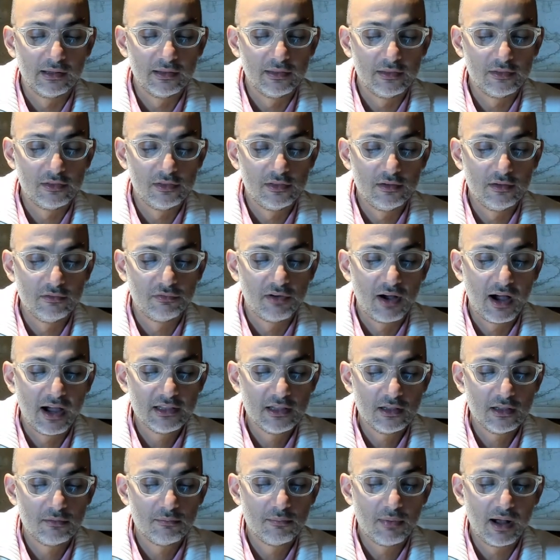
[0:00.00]

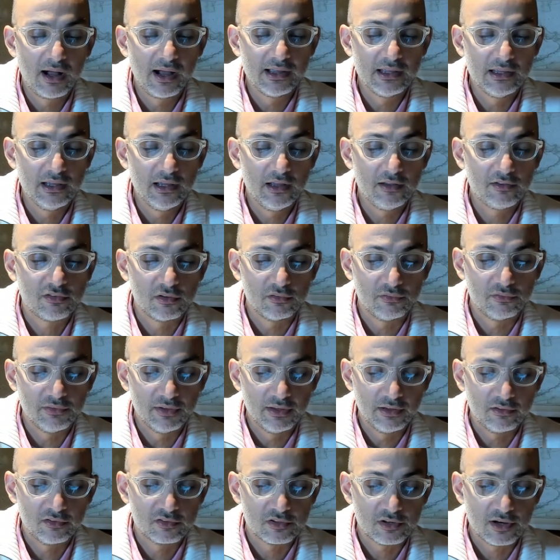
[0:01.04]
divided by s of
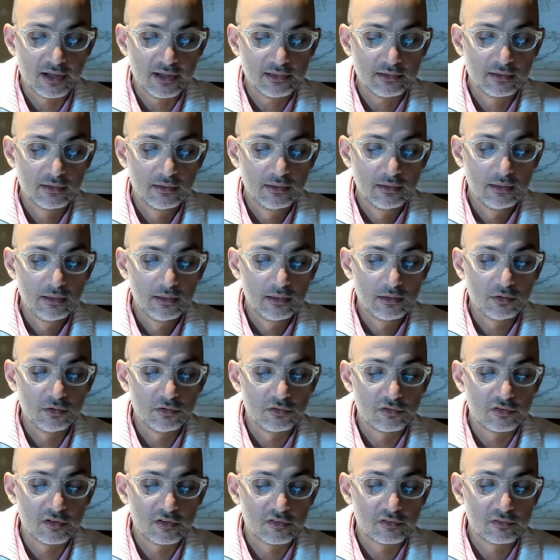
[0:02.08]
x, right? Because
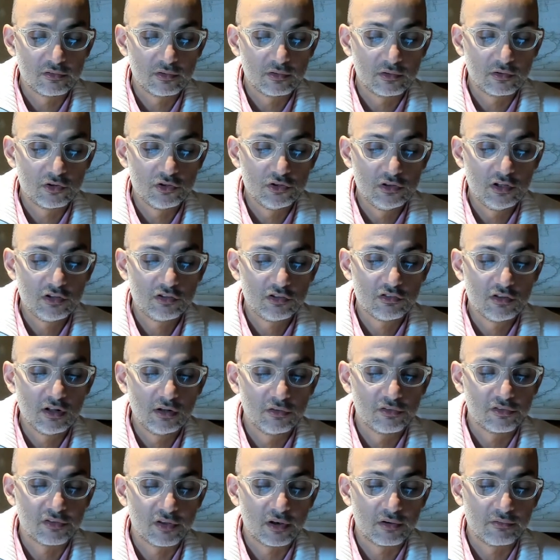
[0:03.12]
it's conditional on
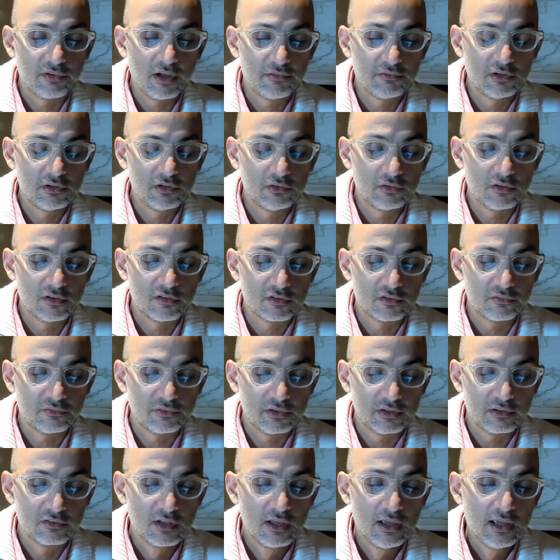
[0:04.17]
surviving to s of
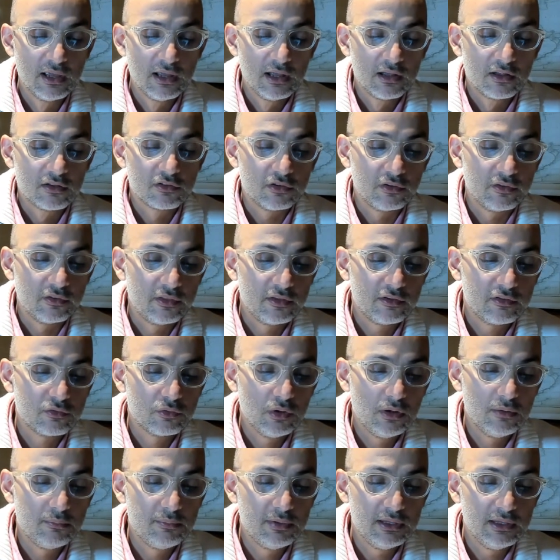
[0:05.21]
x. So this will
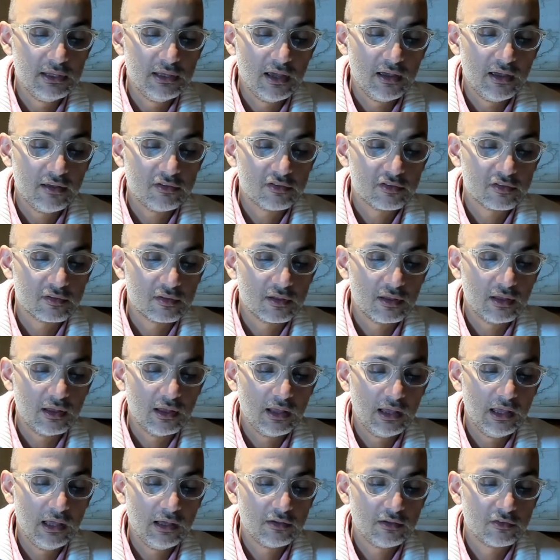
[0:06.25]
be s
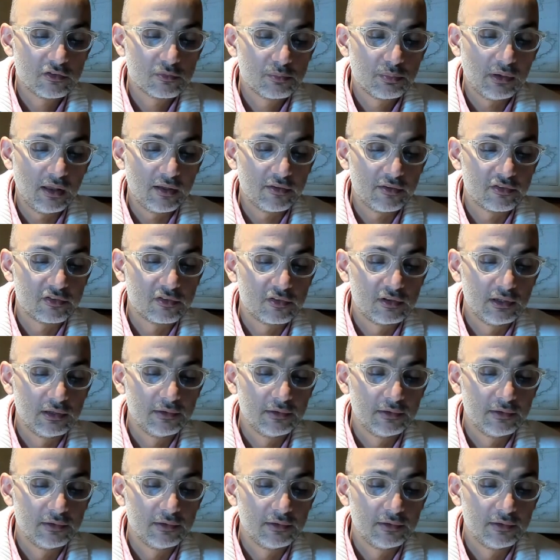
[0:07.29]
x plus t.